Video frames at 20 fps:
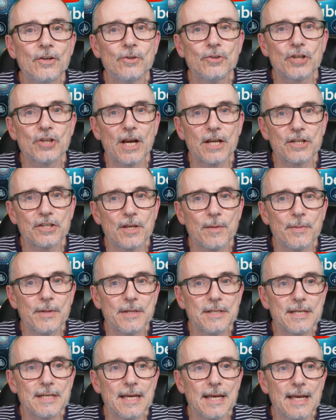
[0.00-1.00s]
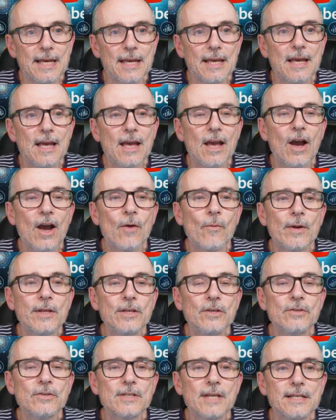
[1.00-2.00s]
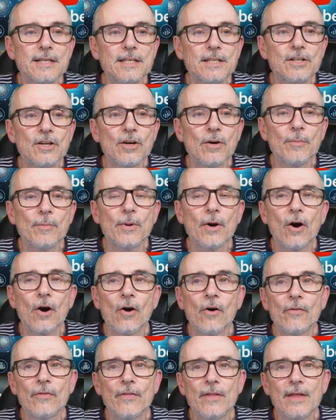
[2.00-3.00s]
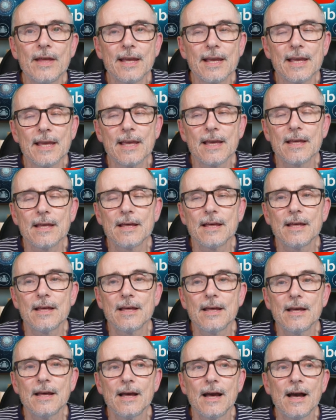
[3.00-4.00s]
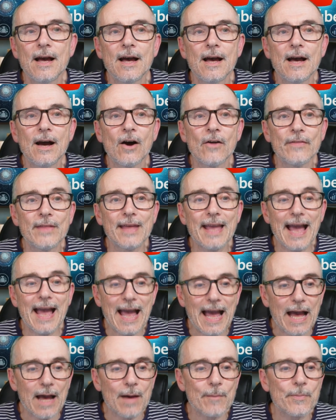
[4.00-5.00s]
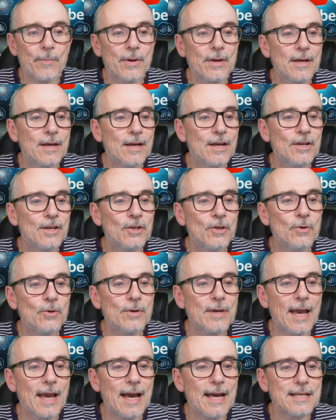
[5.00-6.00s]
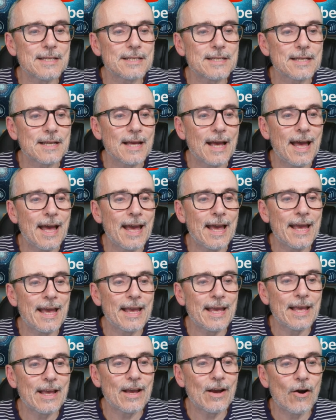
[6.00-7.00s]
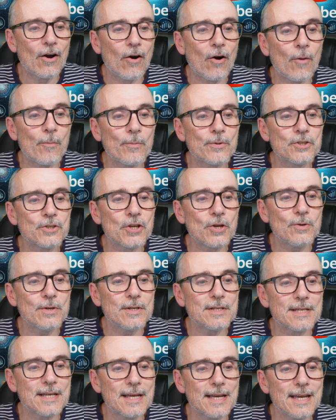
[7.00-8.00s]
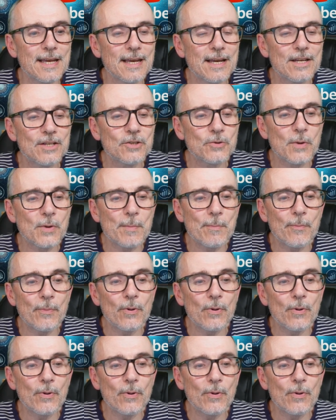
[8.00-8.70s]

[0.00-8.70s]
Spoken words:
ChatGPT, and when you set it up on the app, you get a opportunity to